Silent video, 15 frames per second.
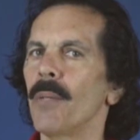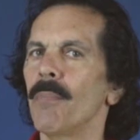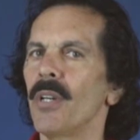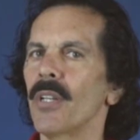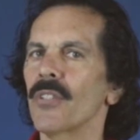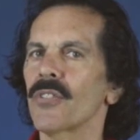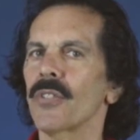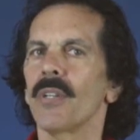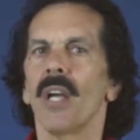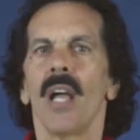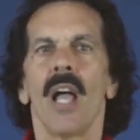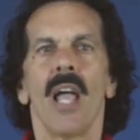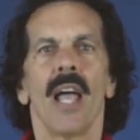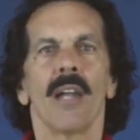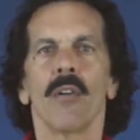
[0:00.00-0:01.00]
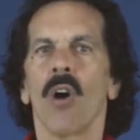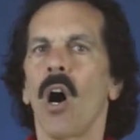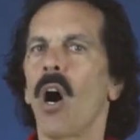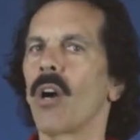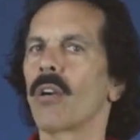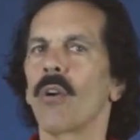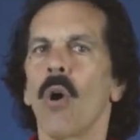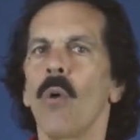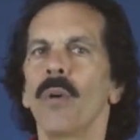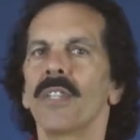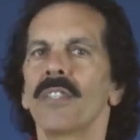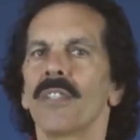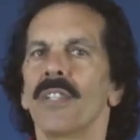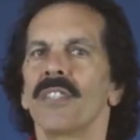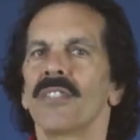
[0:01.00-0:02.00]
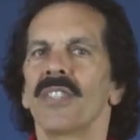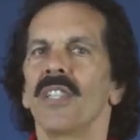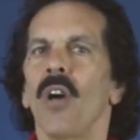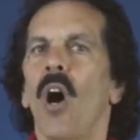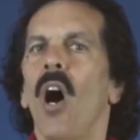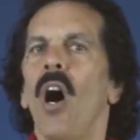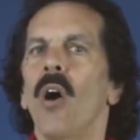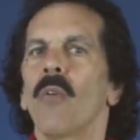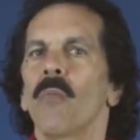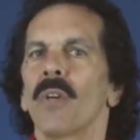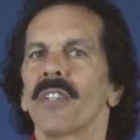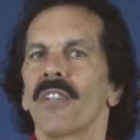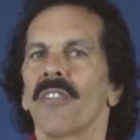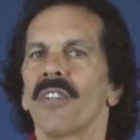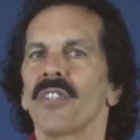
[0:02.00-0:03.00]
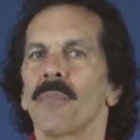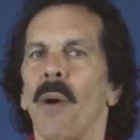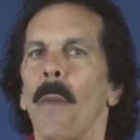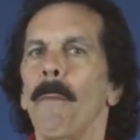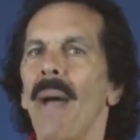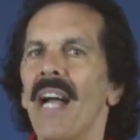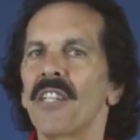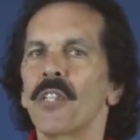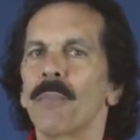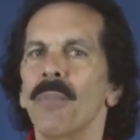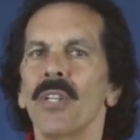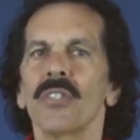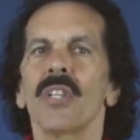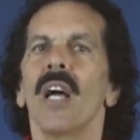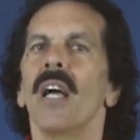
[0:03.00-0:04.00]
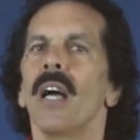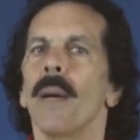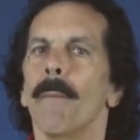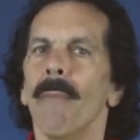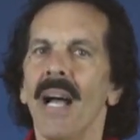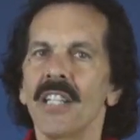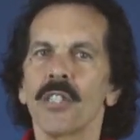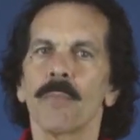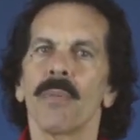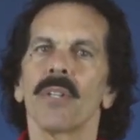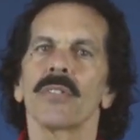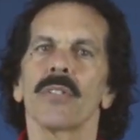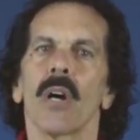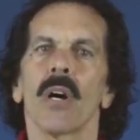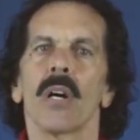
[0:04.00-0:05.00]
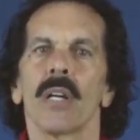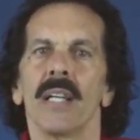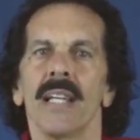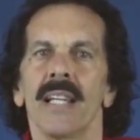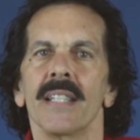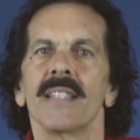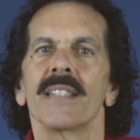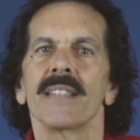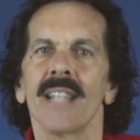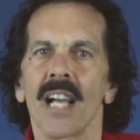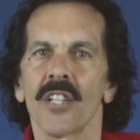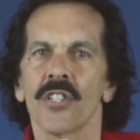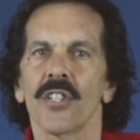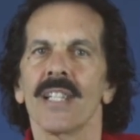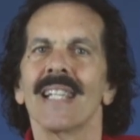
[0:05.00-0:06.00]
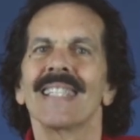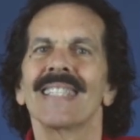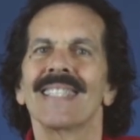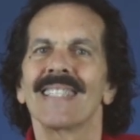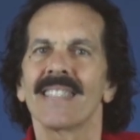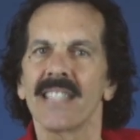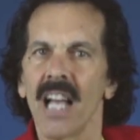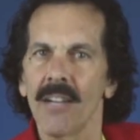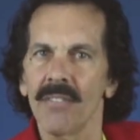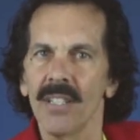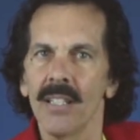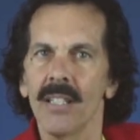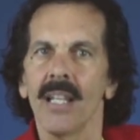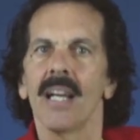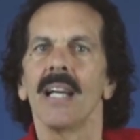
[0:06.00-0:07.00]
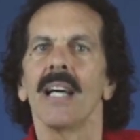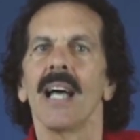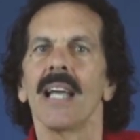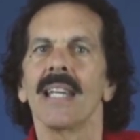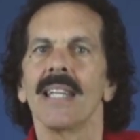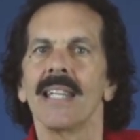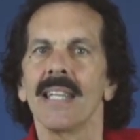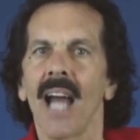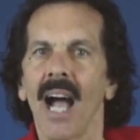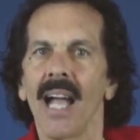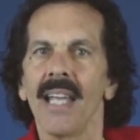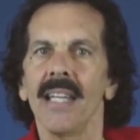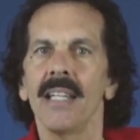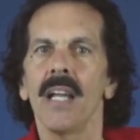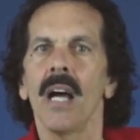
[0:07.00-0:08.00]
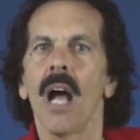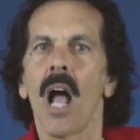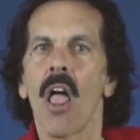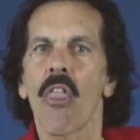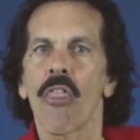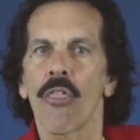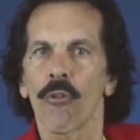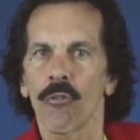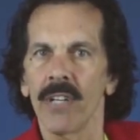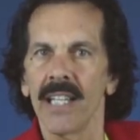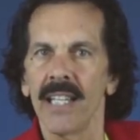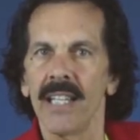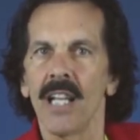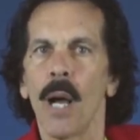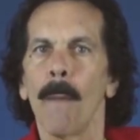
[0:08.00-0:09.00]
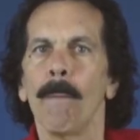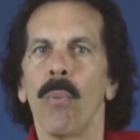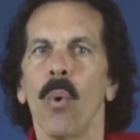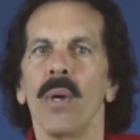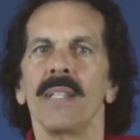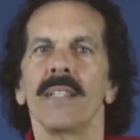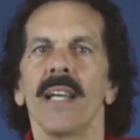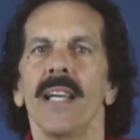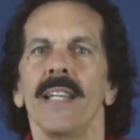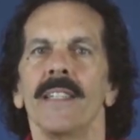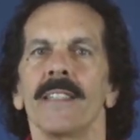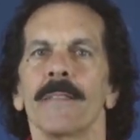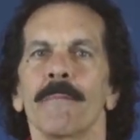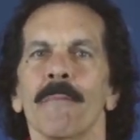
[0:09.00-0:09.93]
books and go into and see all what there is about magic books are in section 793.8.